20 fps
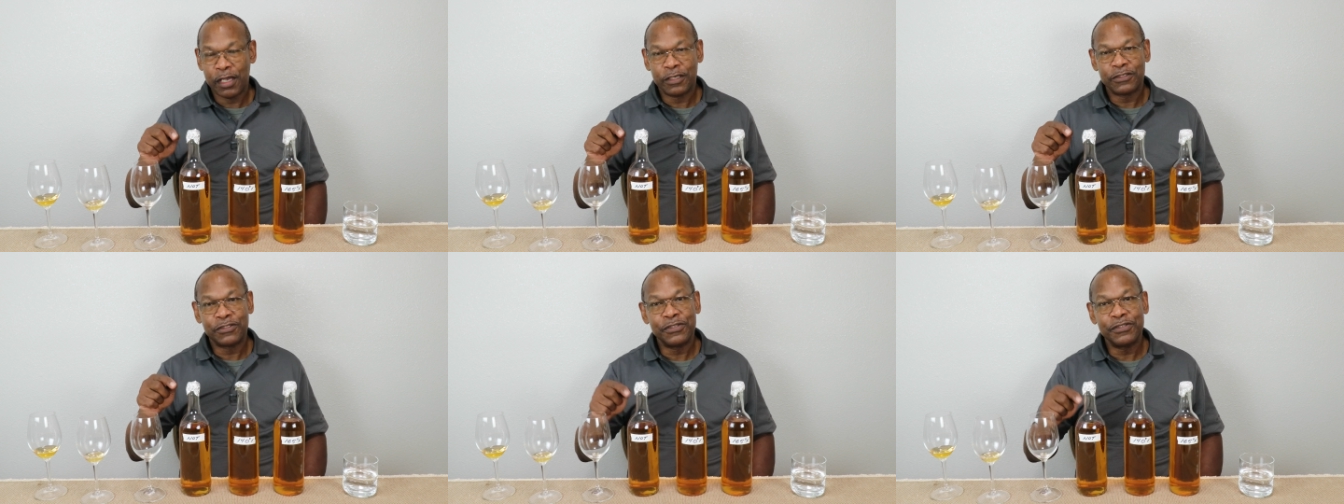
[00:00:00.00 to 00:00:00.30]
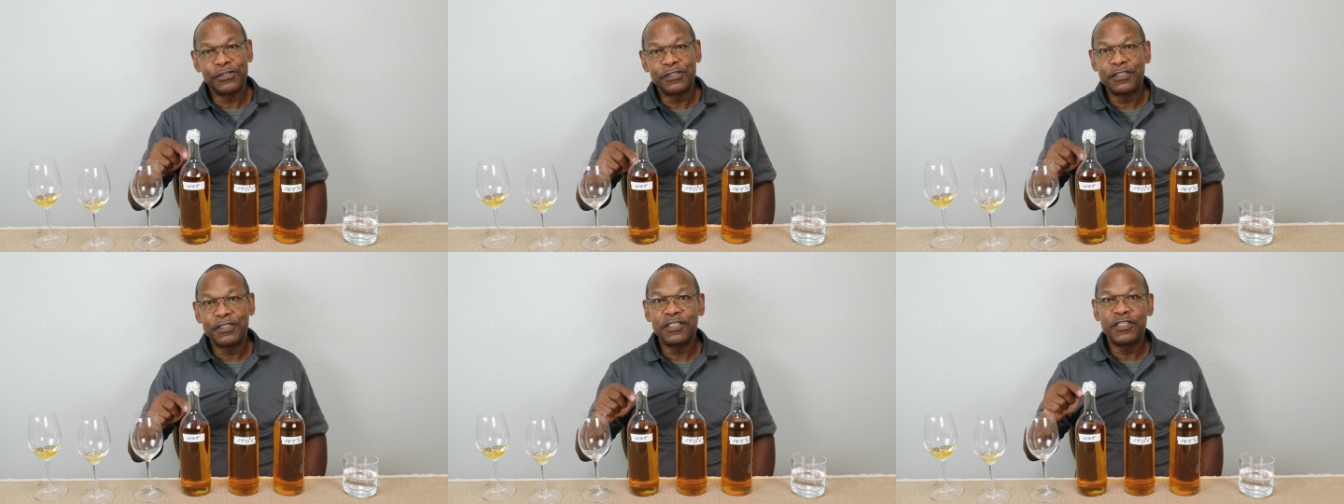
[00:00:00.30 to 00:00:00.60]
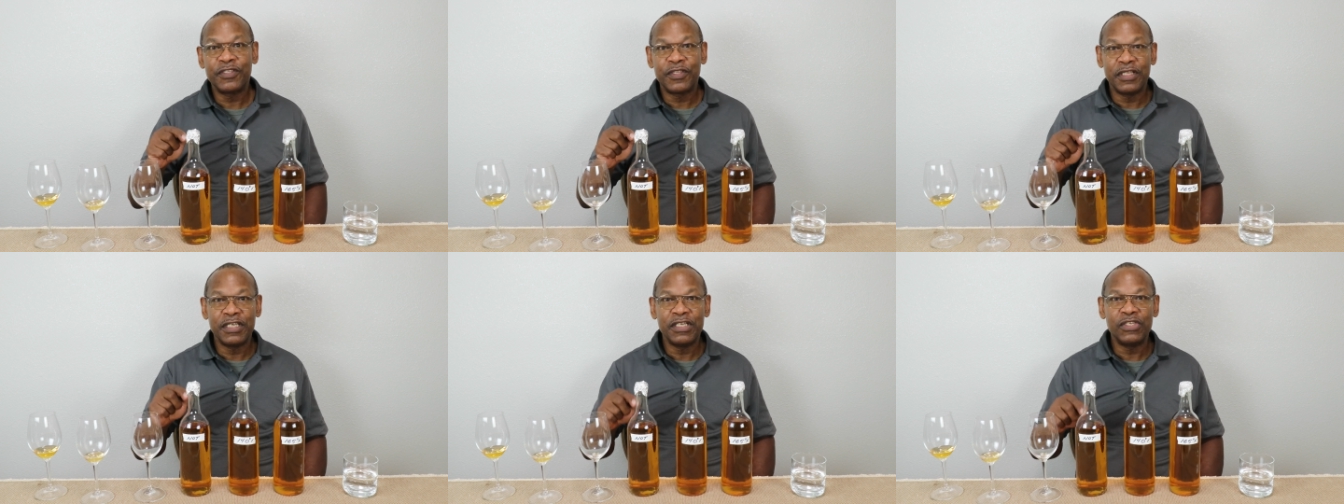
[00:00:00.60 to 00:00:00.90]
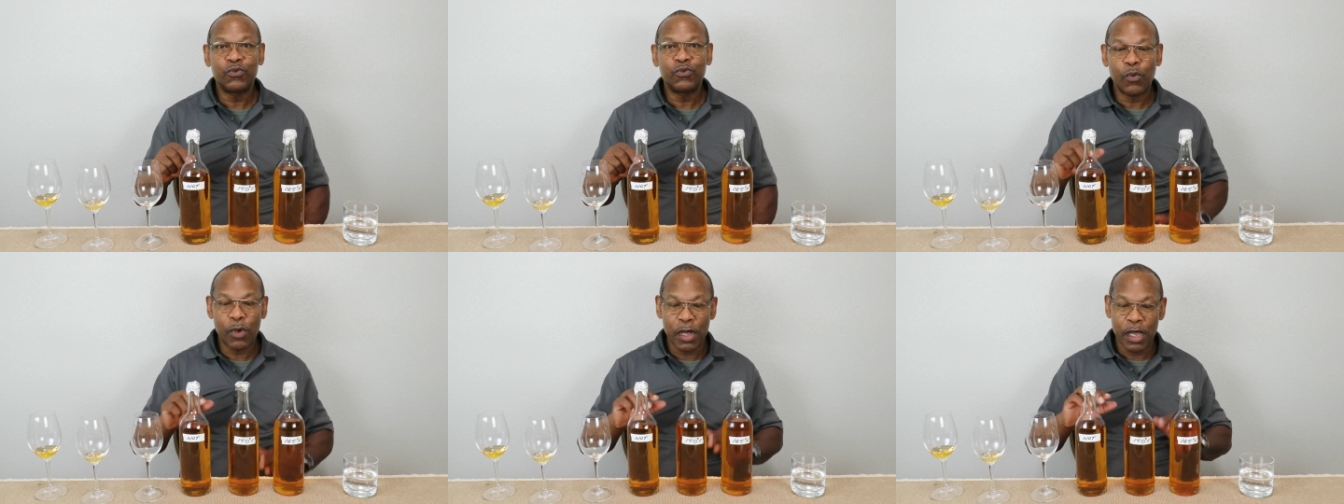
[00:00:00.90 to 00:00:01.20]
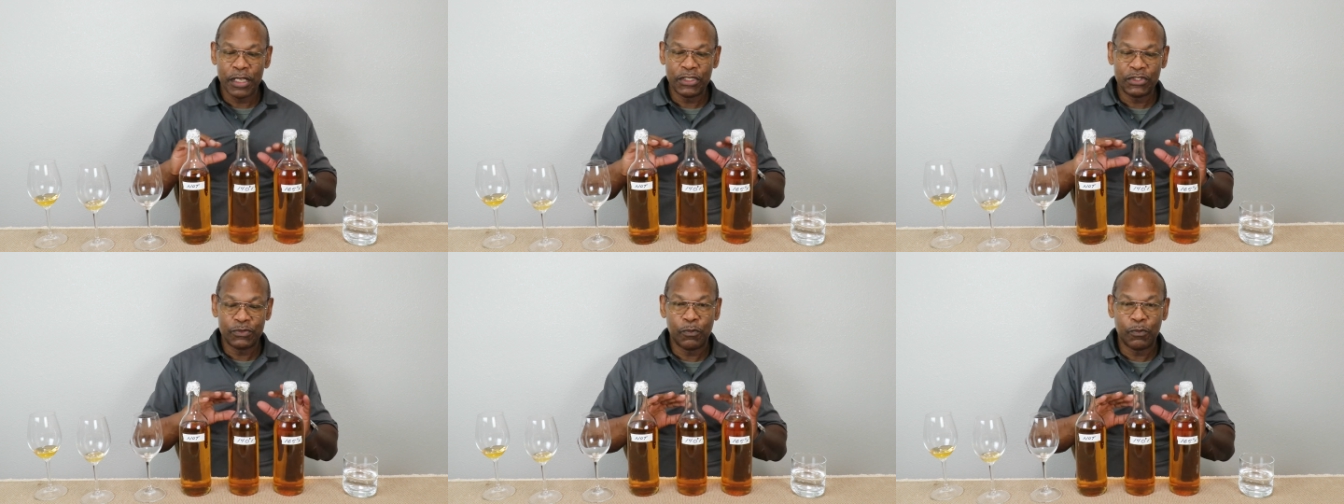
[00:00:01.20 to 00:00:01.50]
since these
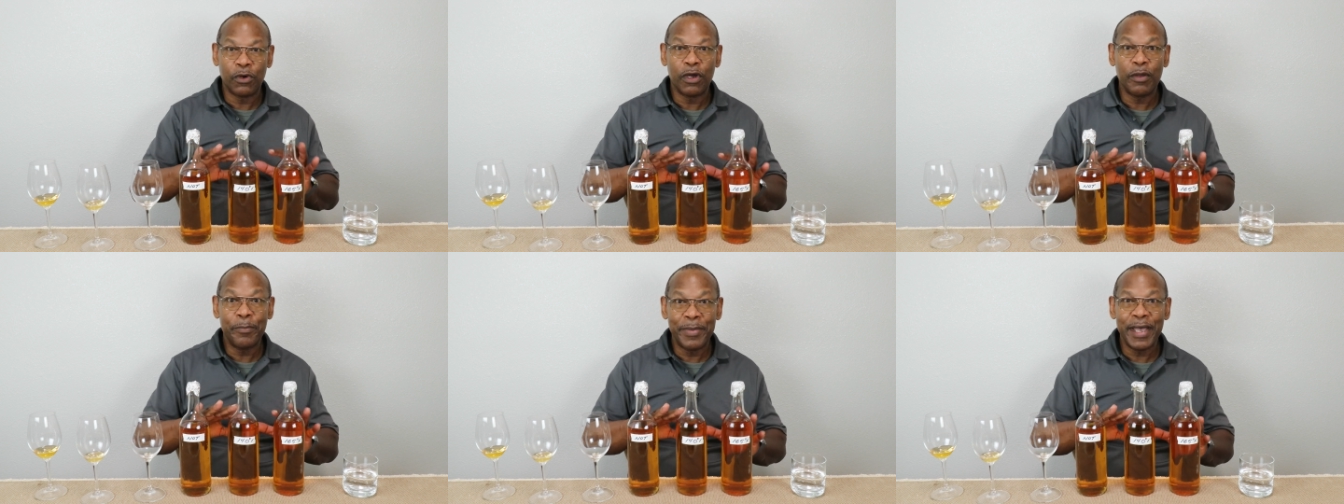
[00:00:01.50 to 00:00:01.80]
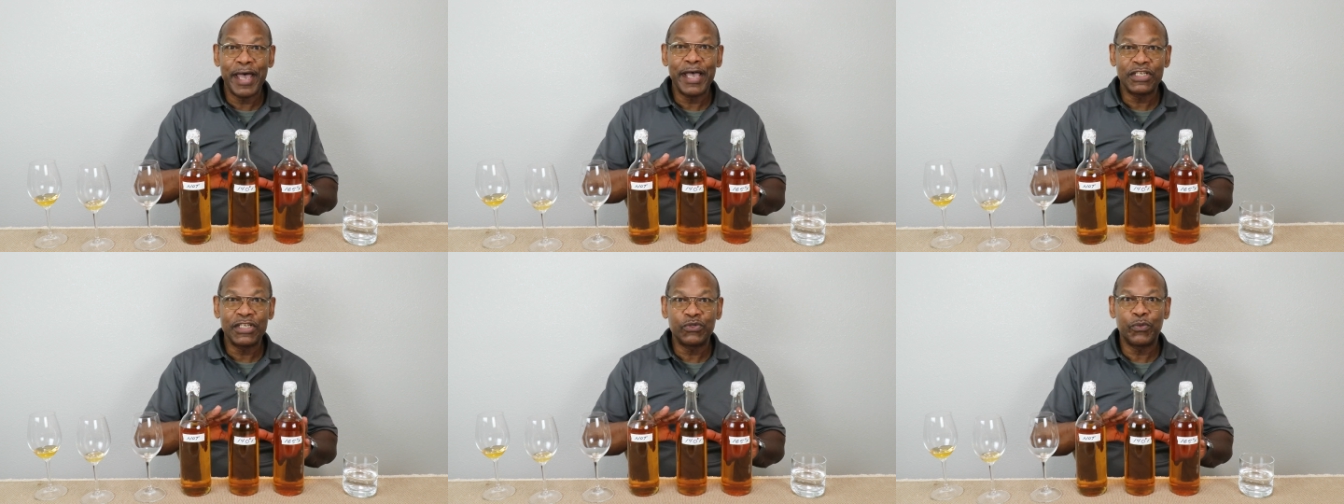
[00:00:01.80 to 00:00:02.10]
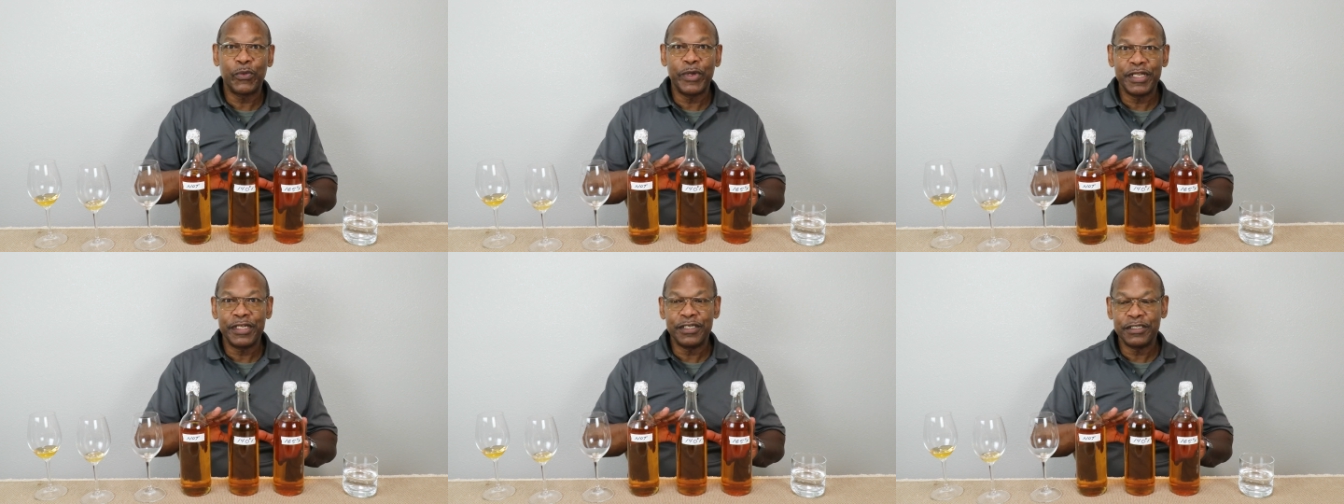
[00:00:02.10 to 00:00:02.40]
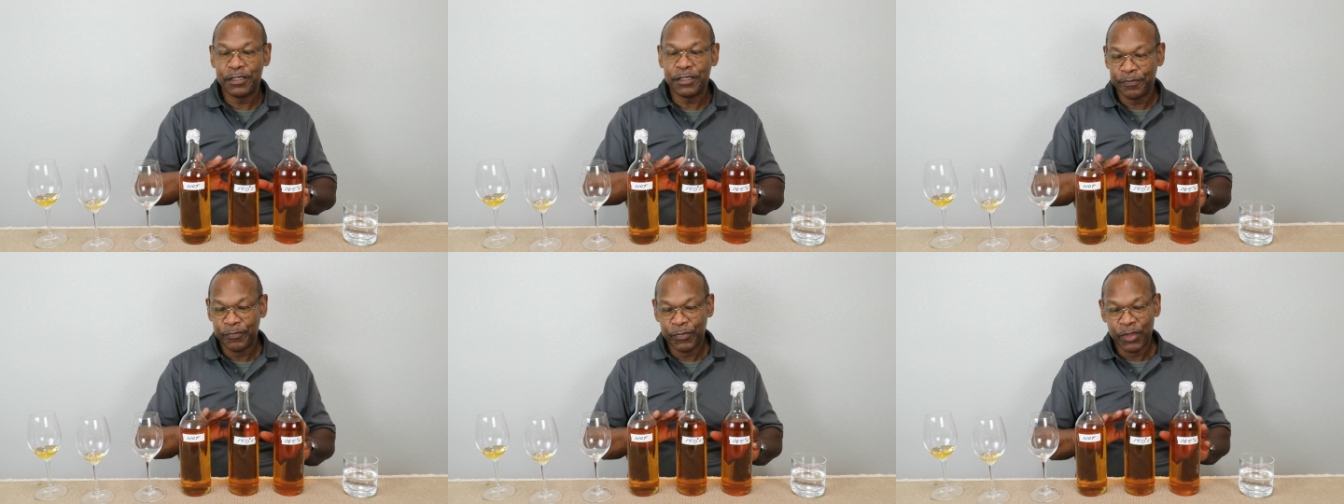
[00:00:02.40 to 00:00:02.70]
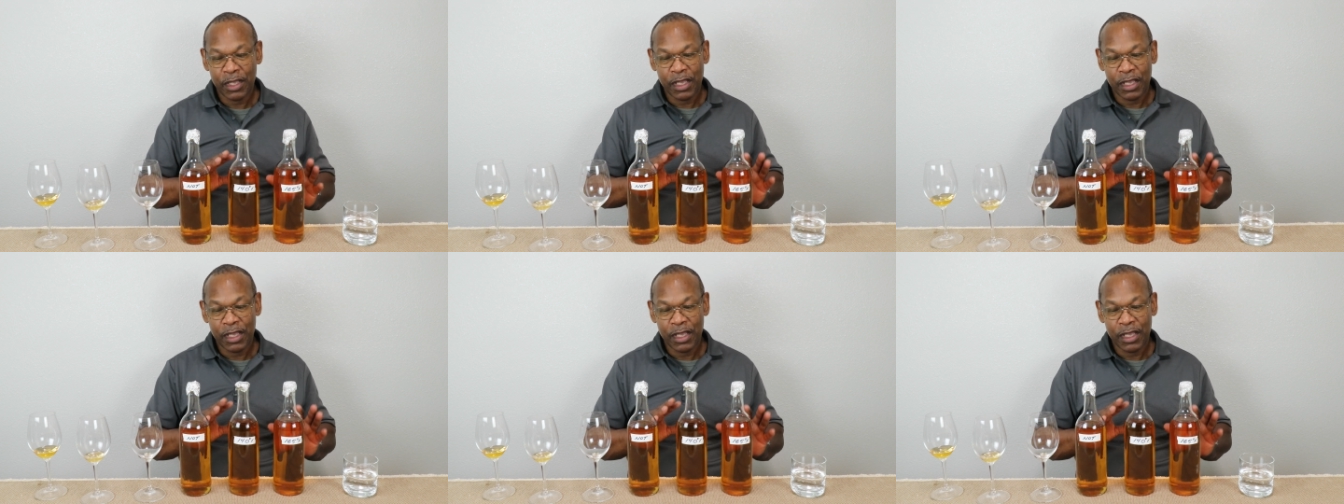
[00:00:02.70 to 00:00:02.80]
wines were back sweetened,